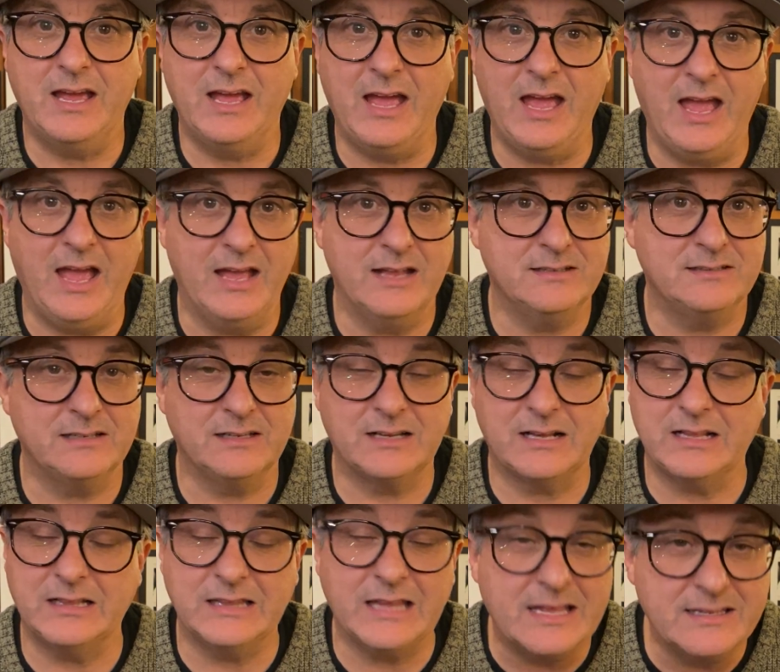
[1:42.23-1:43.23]
and
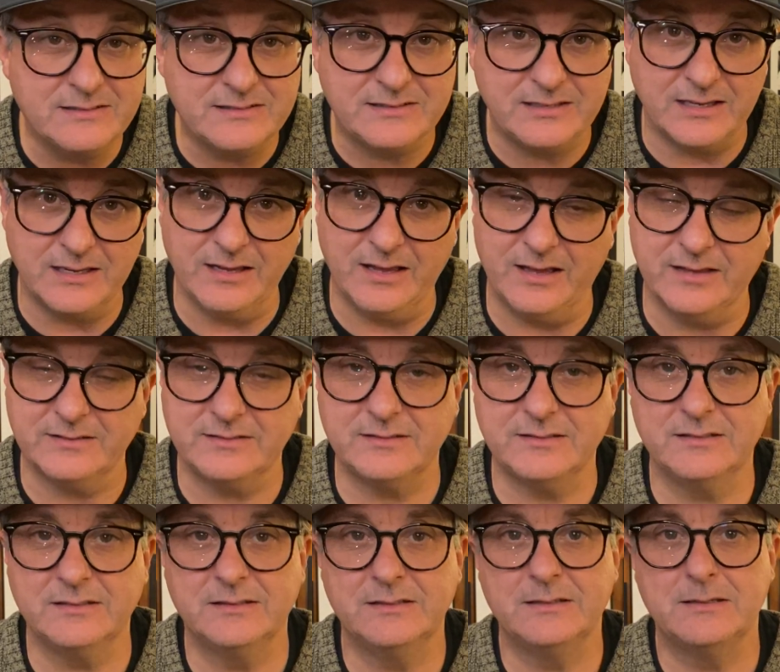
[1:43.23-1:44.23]
cleansing
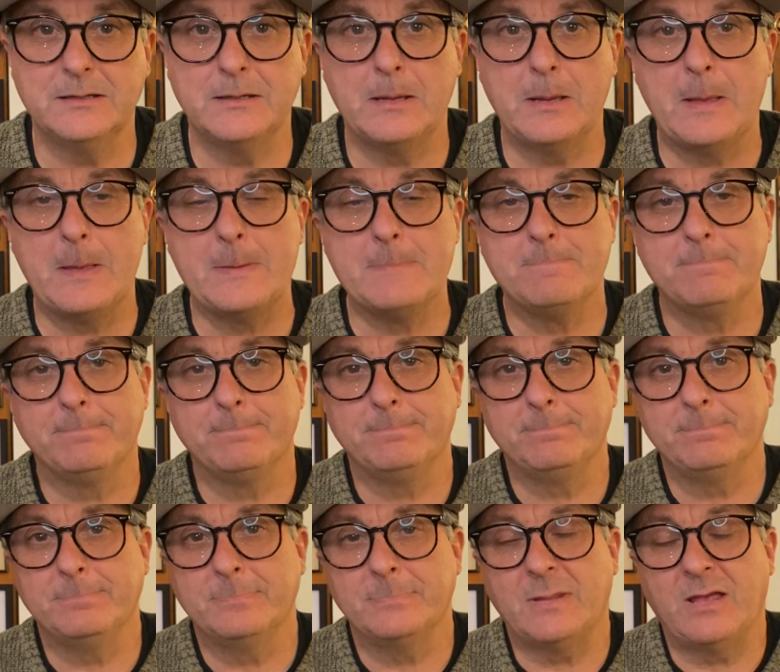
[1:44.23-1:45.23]
us
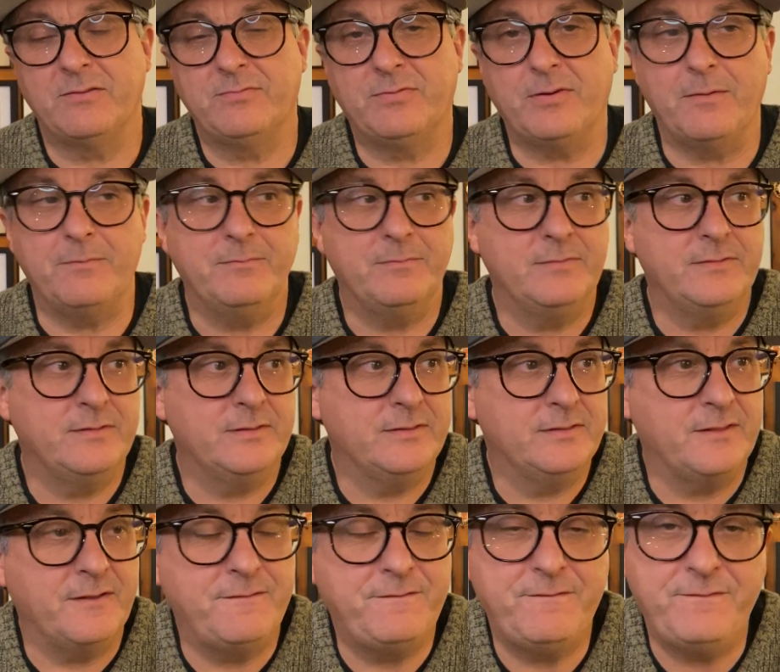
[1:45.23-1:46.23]
from
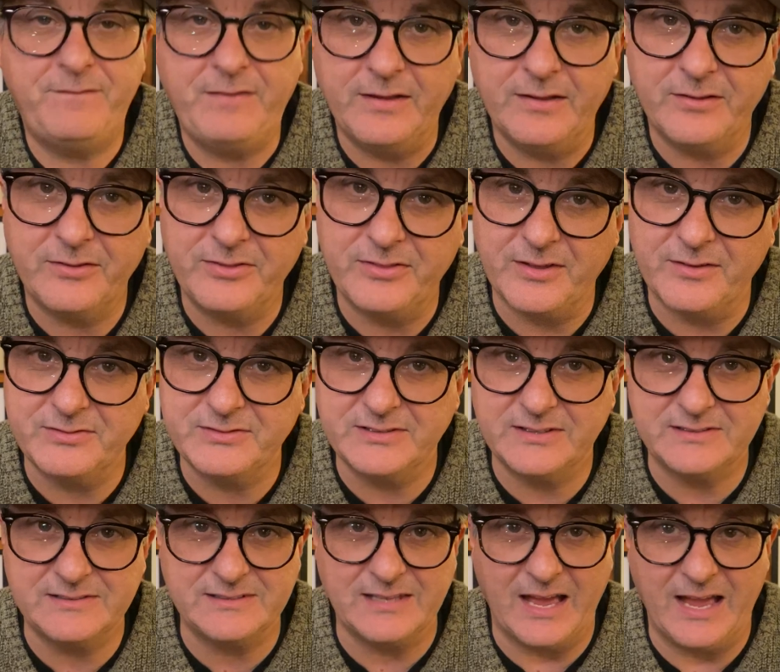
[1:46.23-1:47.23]
the filth of
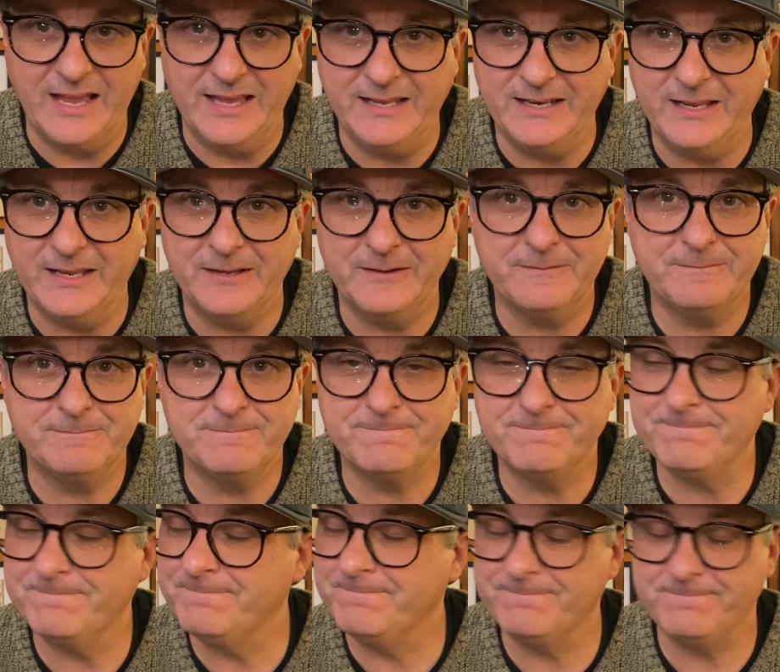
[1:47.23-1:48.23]
society.
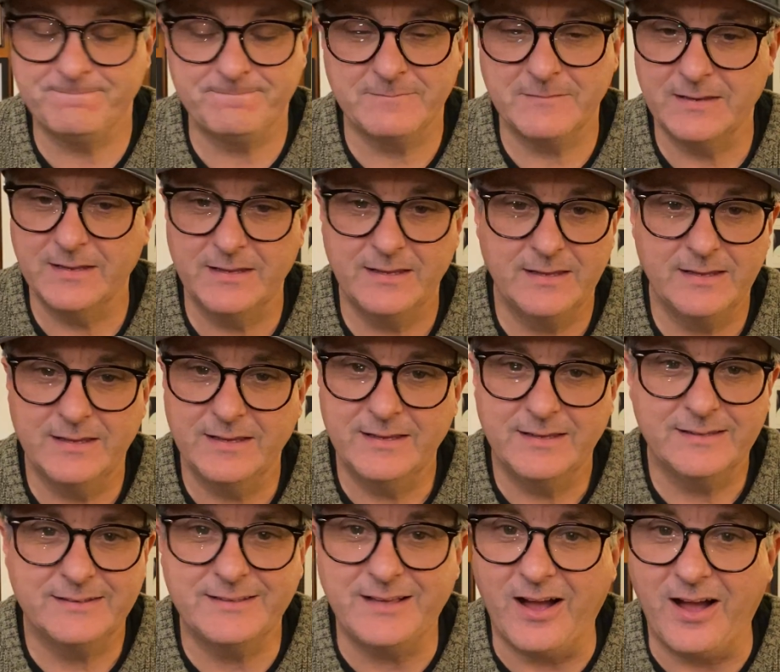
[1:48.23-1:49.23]

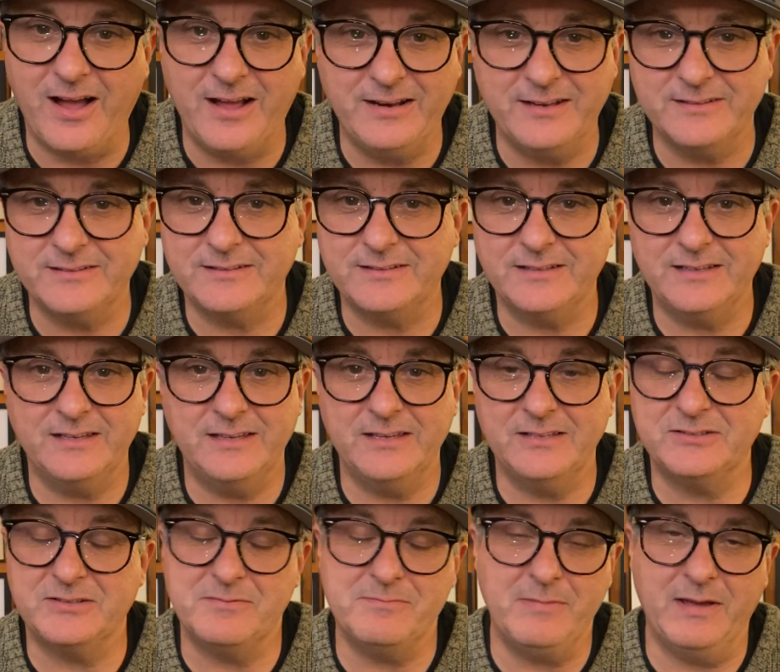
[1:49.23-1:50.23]
God is,
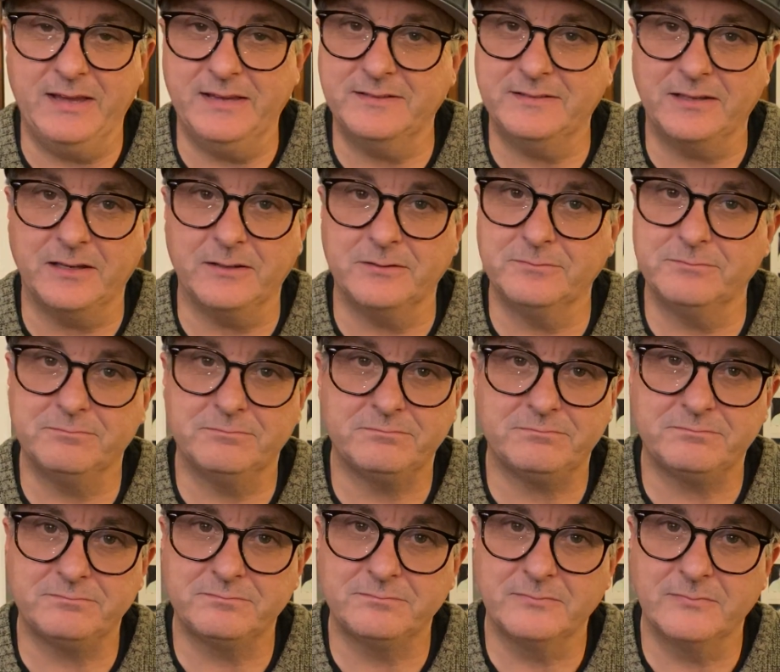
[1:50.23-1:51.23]
is amazing.
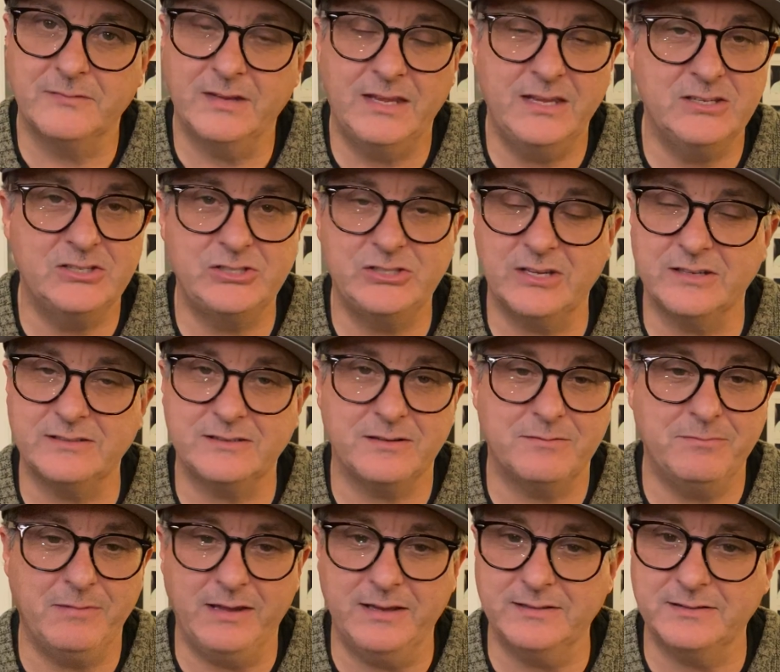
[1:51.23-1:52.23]
He's just
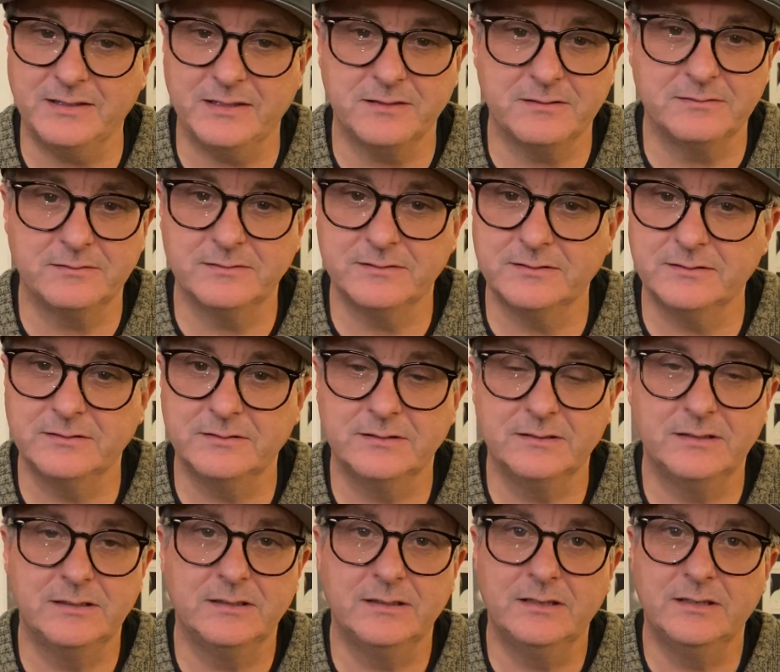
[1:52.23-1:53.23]
amazing.
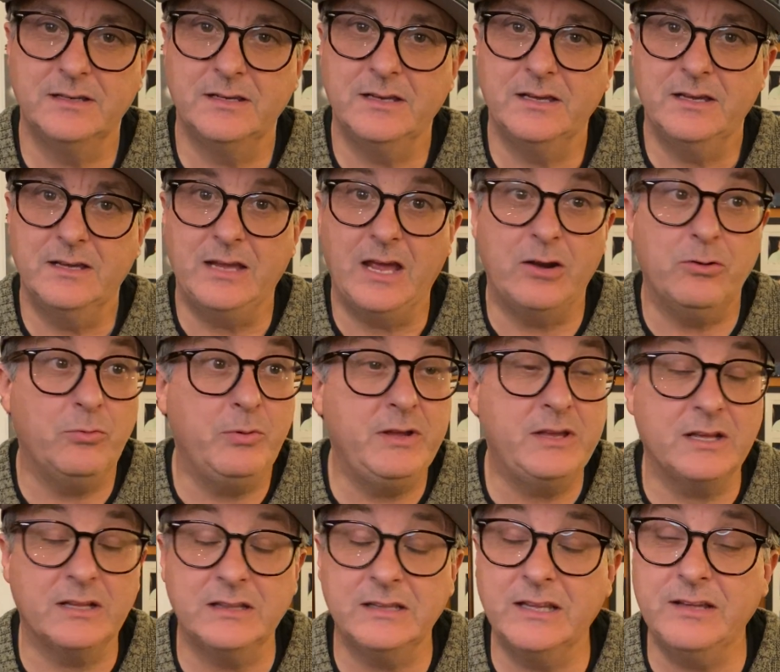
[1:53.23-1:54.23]
And we
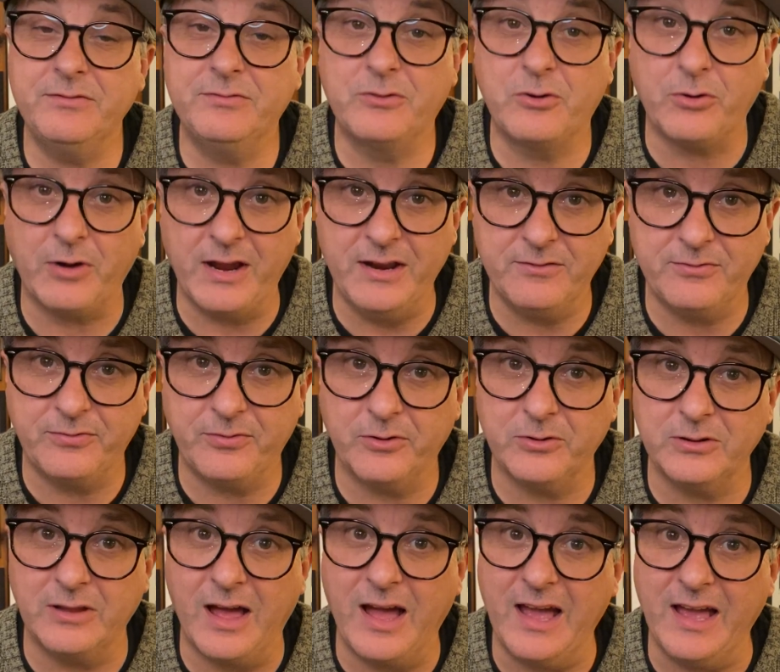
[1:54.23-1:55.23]
can live grateful
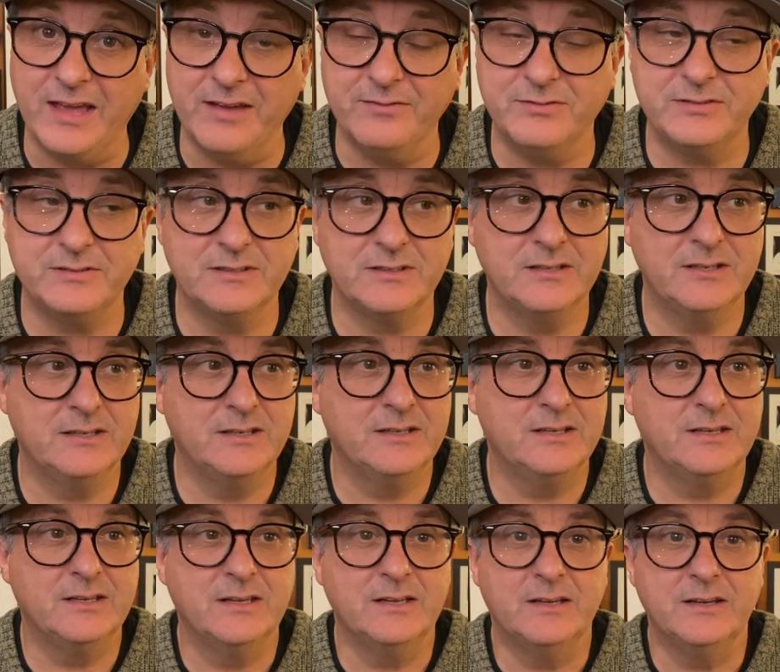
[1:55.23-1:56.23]
lives,
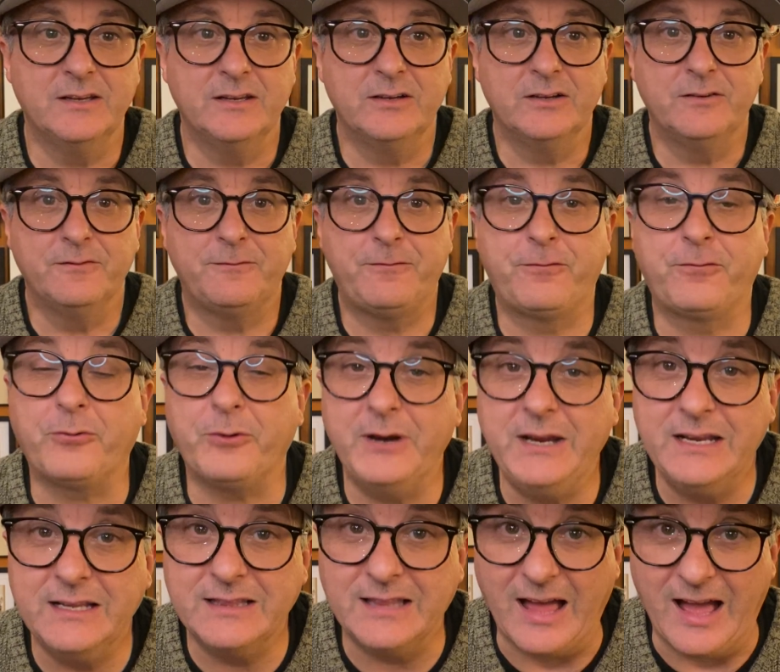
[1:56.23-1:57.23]

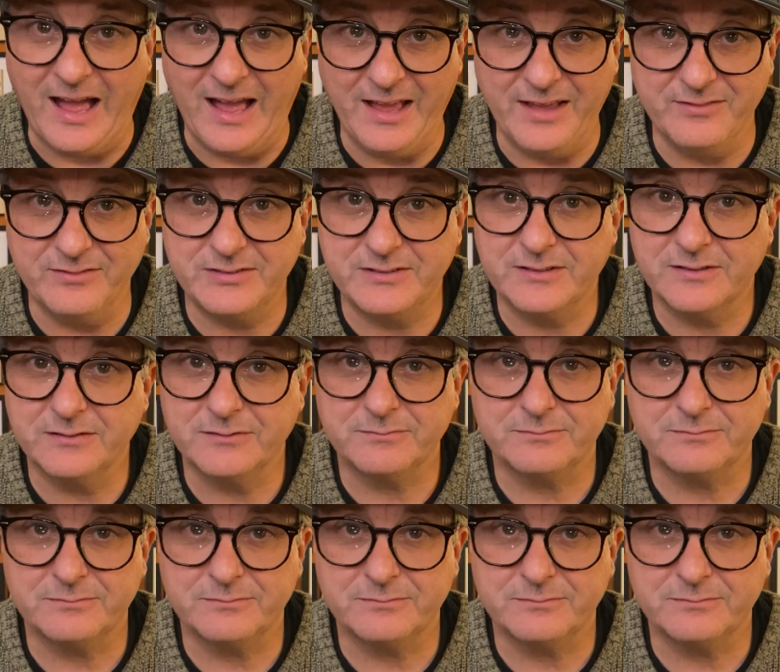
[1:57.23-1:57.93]
free lives